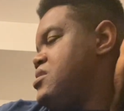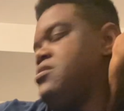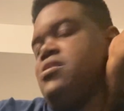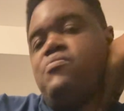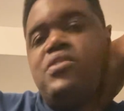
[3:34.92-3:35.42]

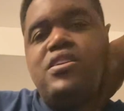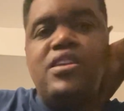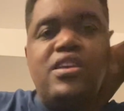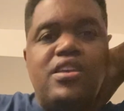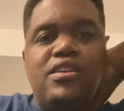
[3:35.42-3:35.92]
They really
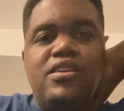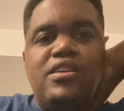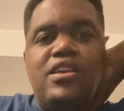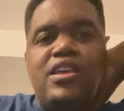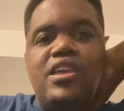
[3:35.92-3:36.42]
didn't.
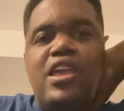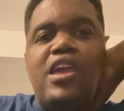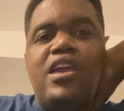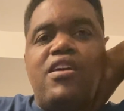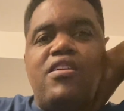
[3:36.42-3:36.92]
And he
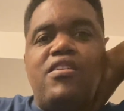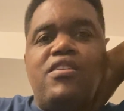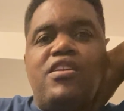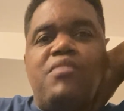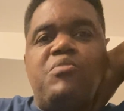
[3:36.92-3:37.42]
gave
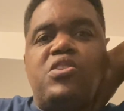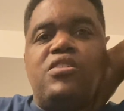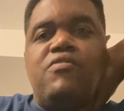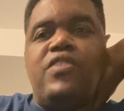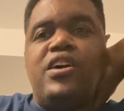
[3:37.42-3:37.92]
him a
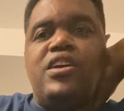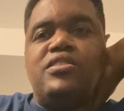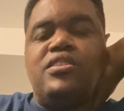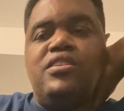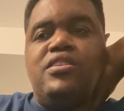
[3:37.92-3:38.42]
good
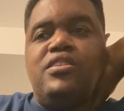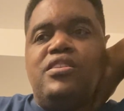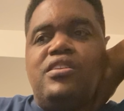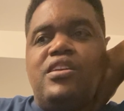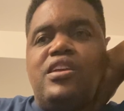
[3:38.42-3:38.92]
advice.
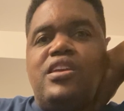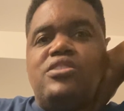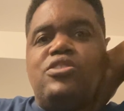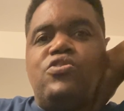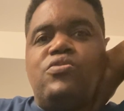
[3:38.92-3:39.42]
And
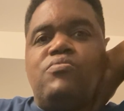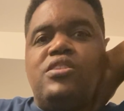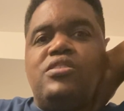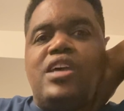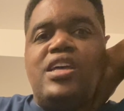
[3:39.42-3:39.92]
told him,
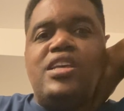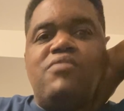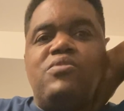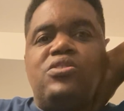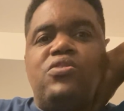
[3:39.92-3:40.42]
and Zach
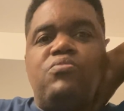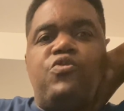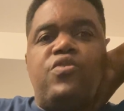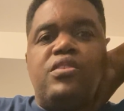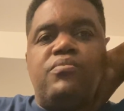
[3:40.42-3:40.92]
even told him
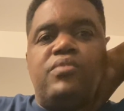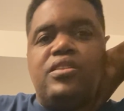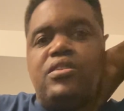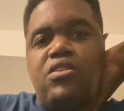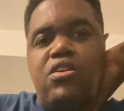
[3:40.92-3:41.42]
before he went in
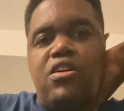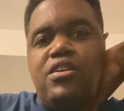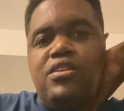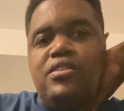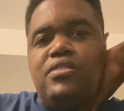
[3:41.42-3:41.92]
the car,
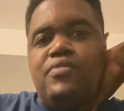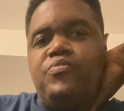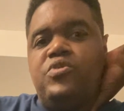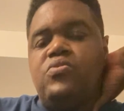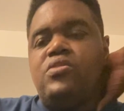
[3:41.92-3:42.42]

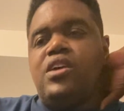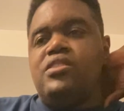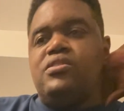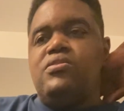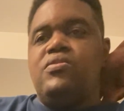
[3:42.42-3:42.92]
you
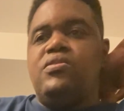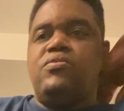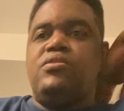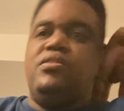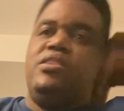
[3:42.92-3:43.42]

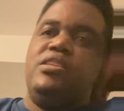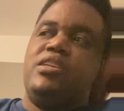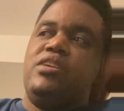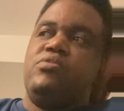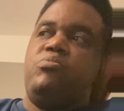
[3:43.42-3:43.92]
need to
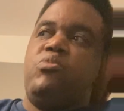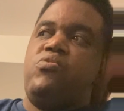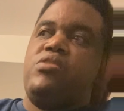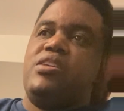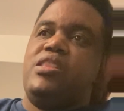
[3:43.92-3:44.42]
stop
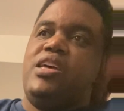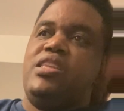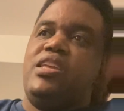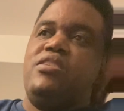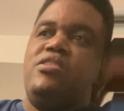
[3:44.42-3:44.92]
smoking, because I
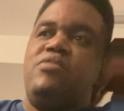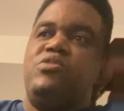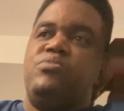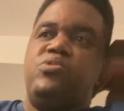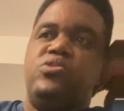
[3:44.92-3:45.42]
think he even
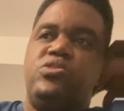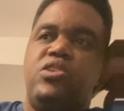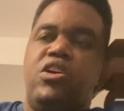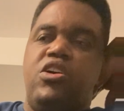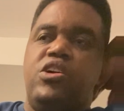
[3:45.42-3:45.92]
smoked a
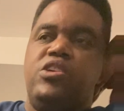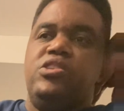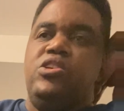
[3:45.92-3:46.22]
cigar,